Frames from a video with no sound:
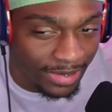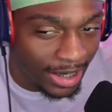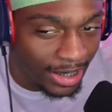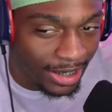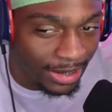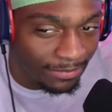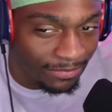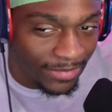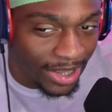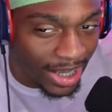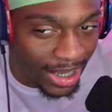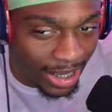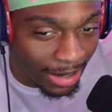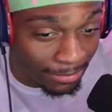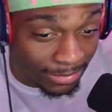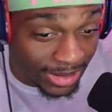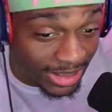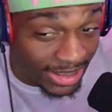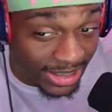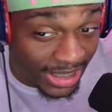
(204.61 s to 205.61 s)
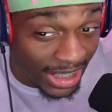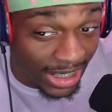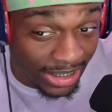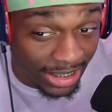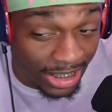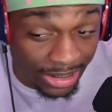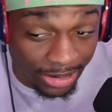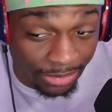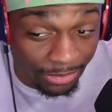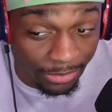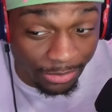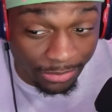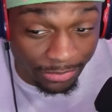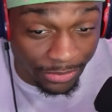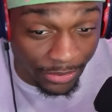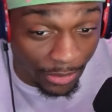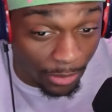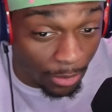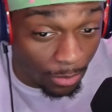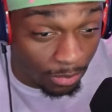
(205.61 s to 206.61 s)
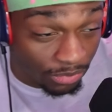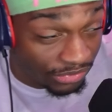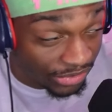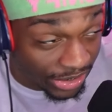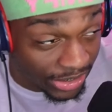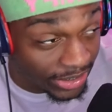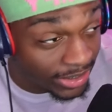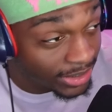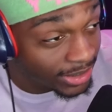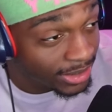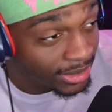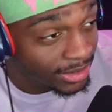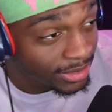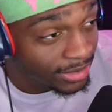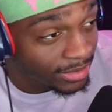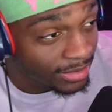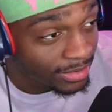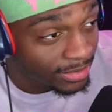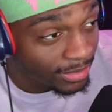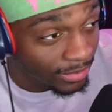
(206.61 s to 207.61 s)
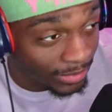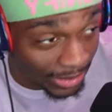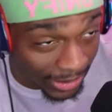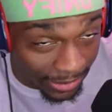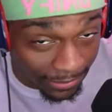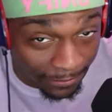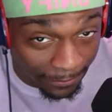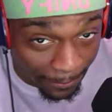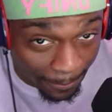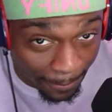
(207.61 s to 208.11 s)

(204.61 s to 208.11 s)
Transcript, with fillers: I'm not I'm just saying that they're they're all pretty. Okay?